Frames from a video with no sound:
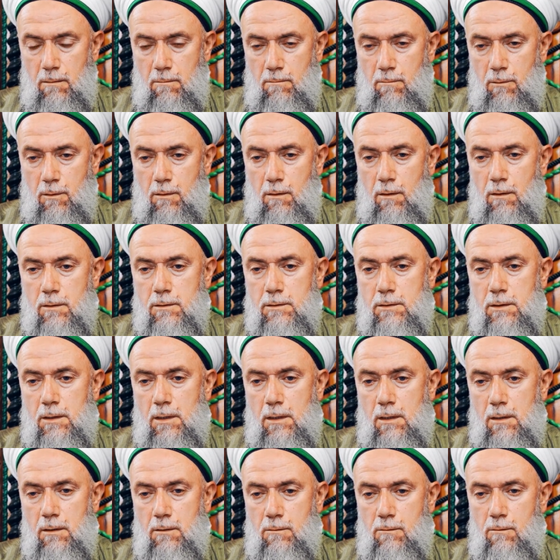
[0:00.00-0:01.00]
Because
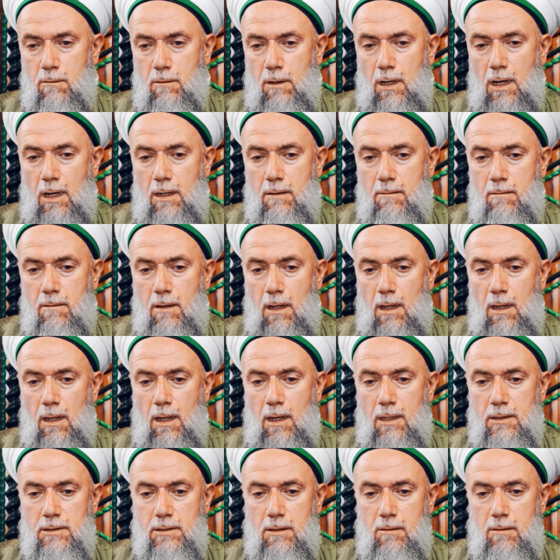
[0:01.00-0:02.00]
in Quran, Allah
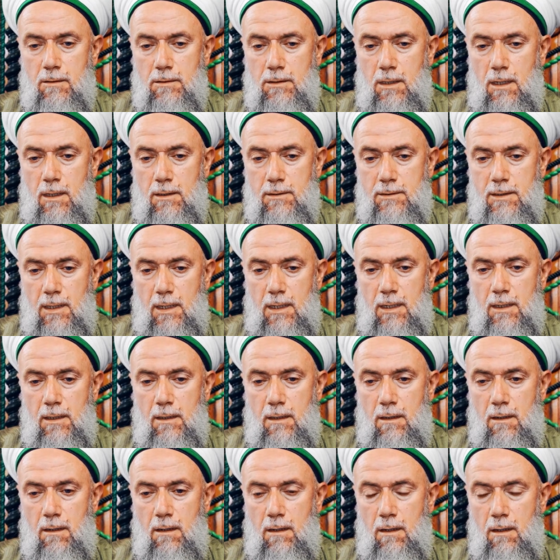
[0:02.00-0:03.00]
Azza wa Jalla is
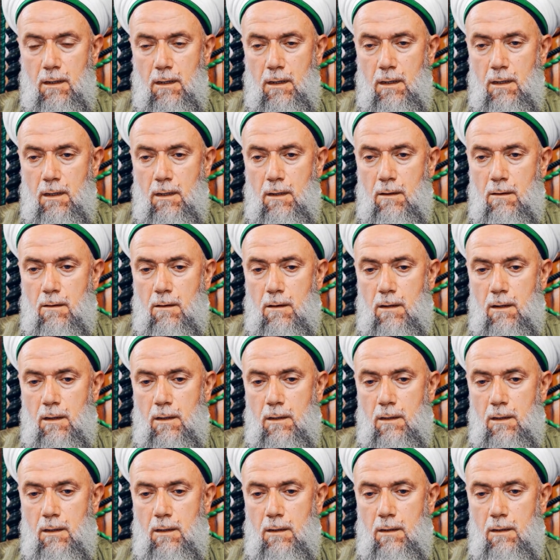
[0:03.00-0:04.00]
saying,
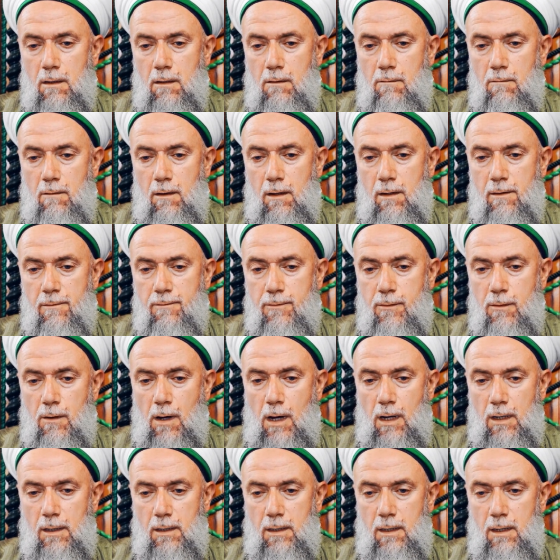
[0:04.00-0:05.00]
well, if you
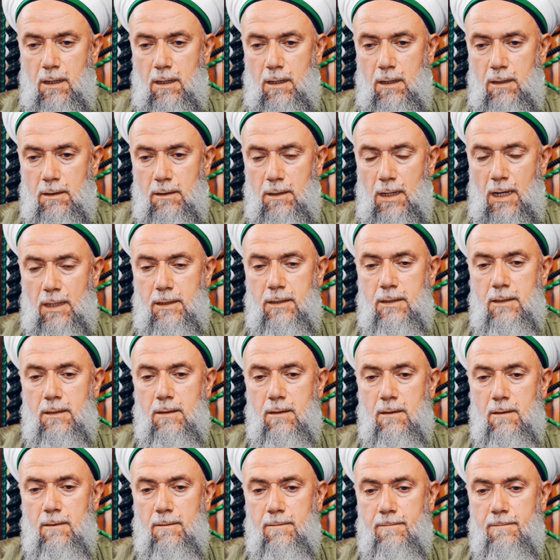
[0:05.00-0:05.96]
are not